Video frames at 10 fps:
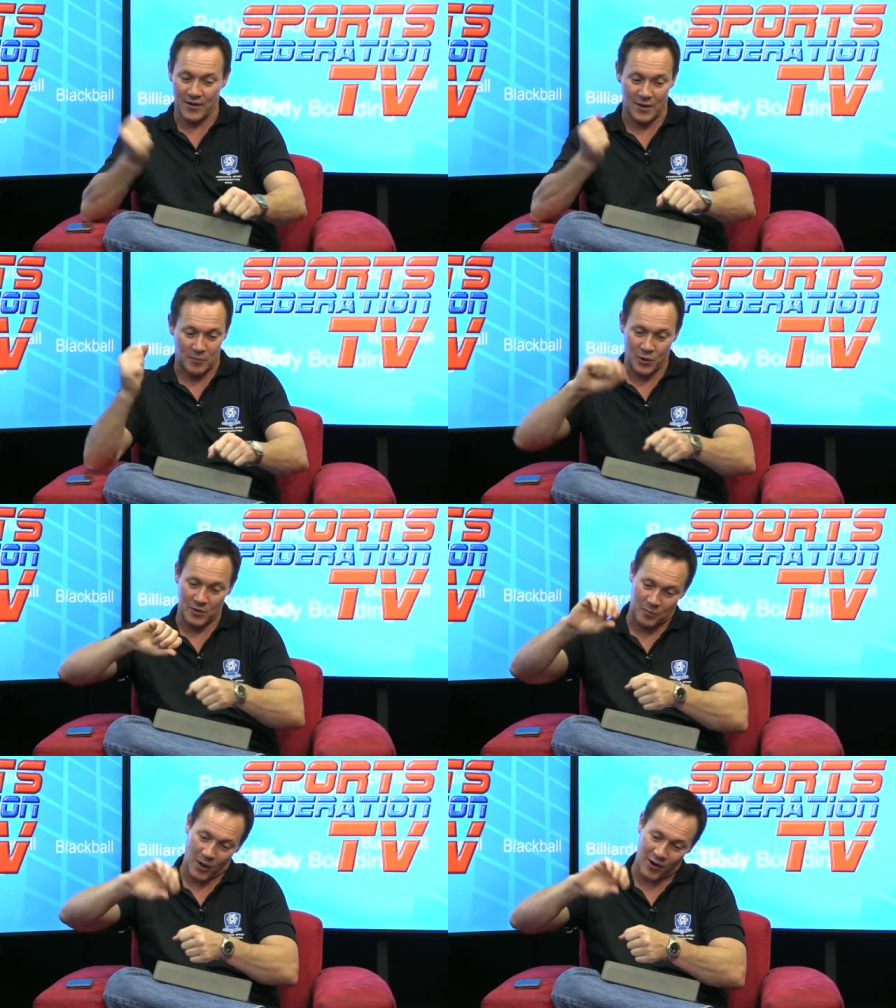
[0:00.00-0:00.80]
and they put
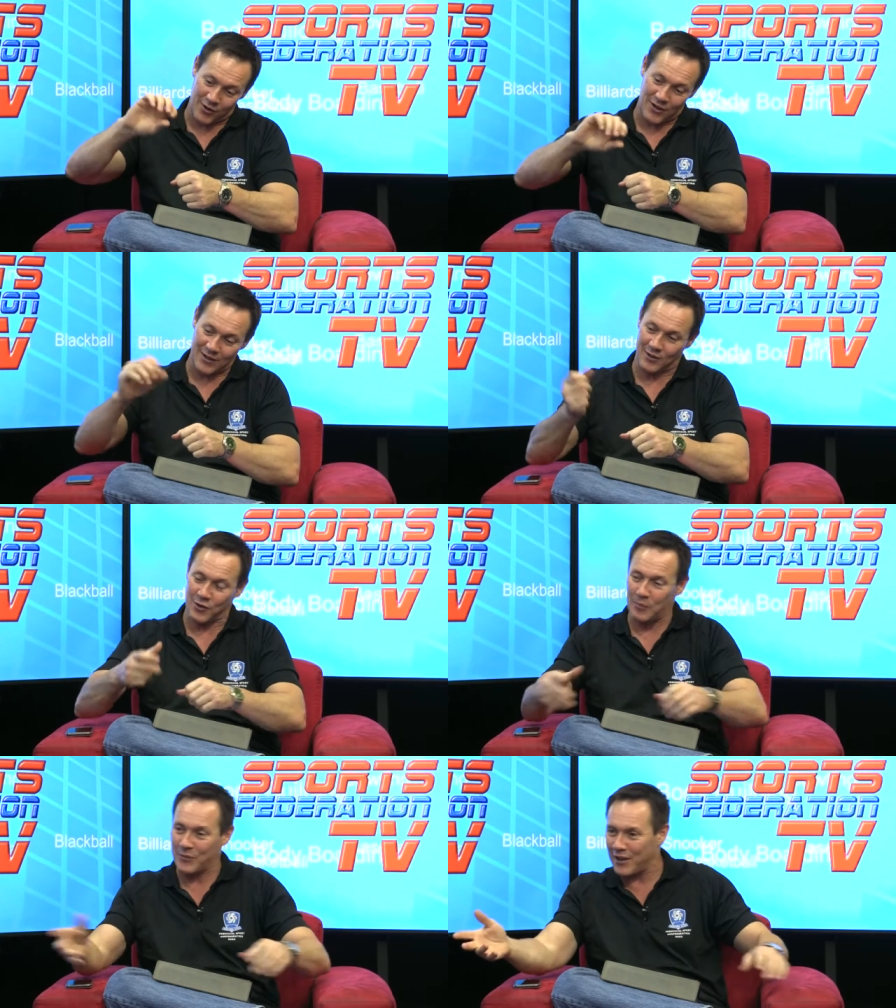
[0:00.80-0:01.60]
the powder in the
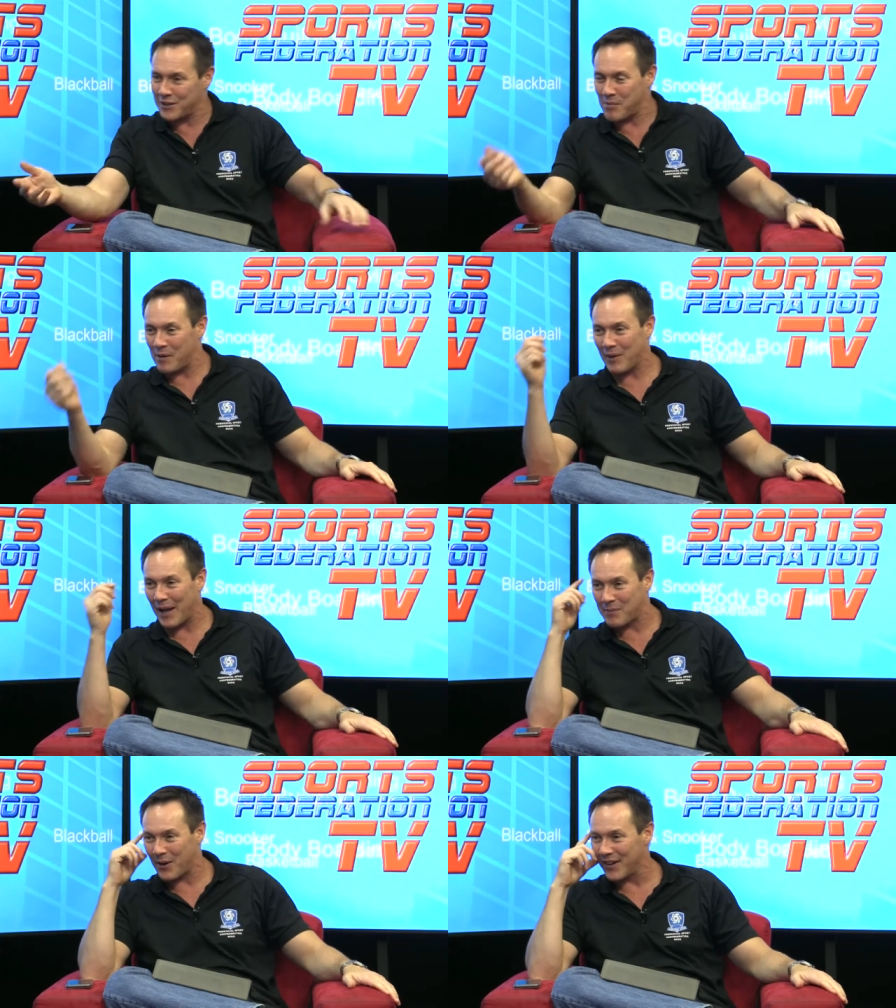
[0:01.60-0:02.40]
top. Tell us about
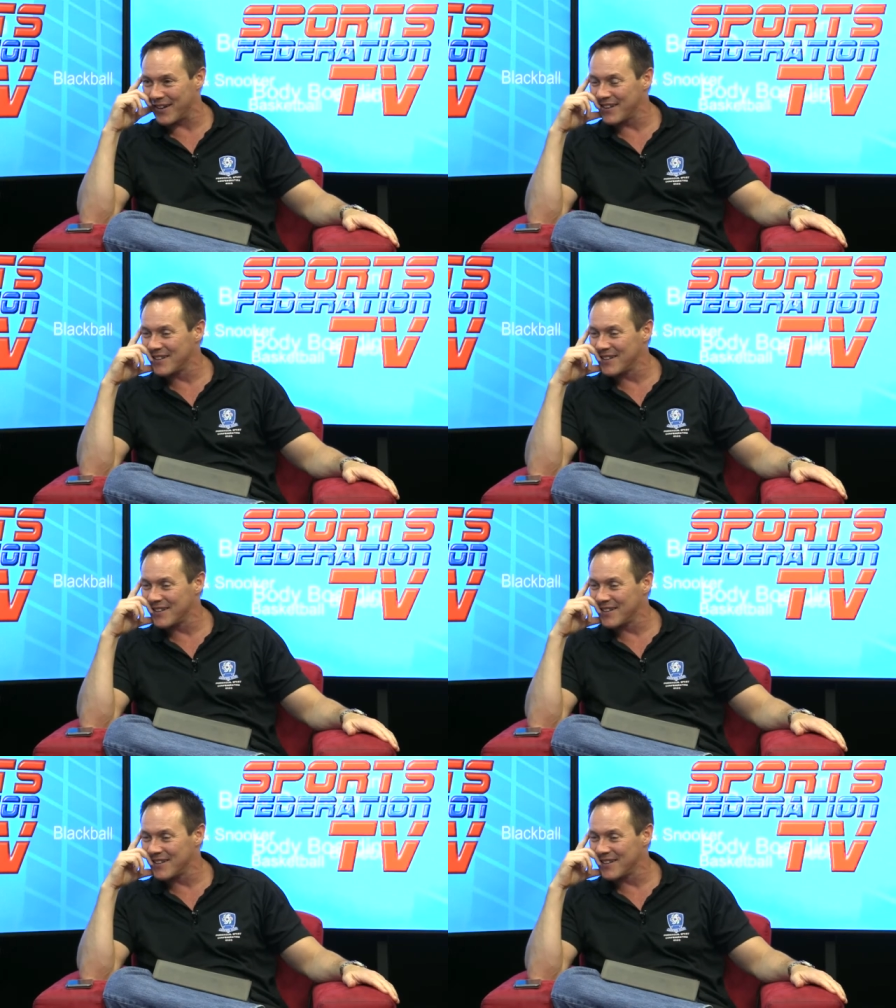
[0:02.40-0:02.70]
black powder.